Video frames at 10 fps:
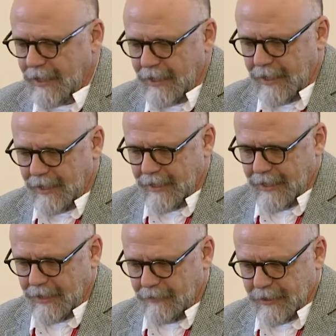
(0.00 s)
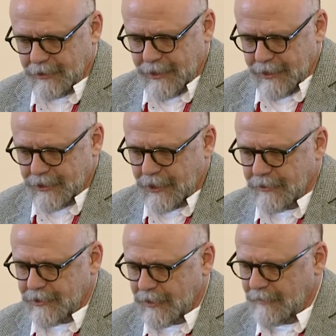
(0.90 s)
and, and I want to try to
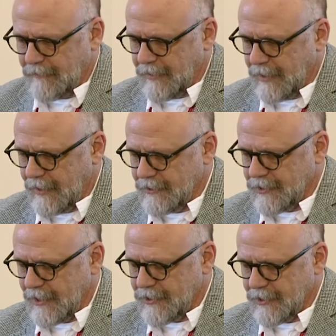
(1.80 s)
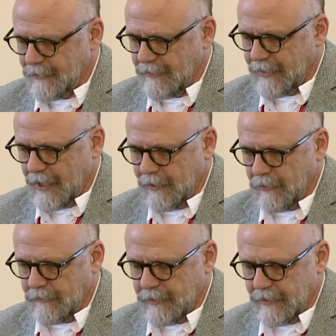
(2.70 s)
share some of the insights that we've gained
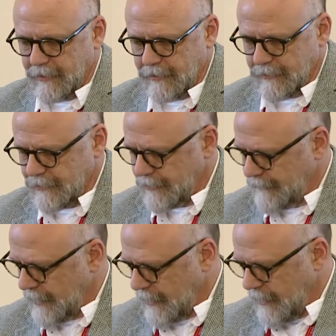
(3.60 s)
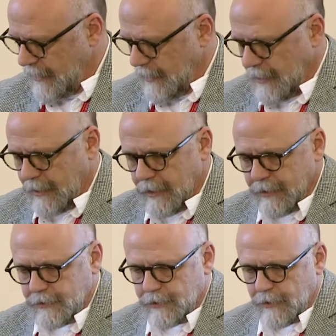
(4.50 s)
over the years.
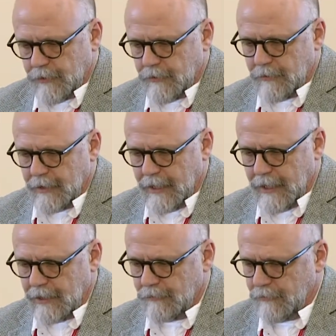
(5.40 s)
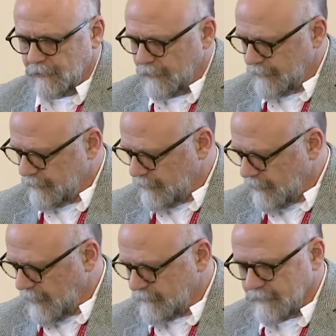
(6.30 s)
So uh,
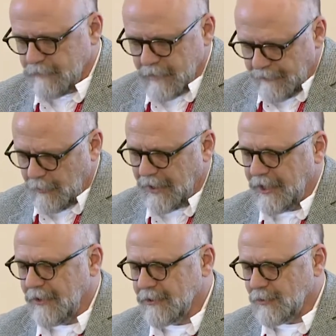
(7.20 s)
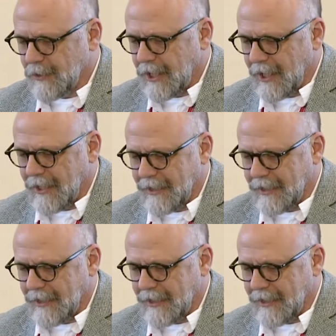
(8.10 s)
everybody here is working on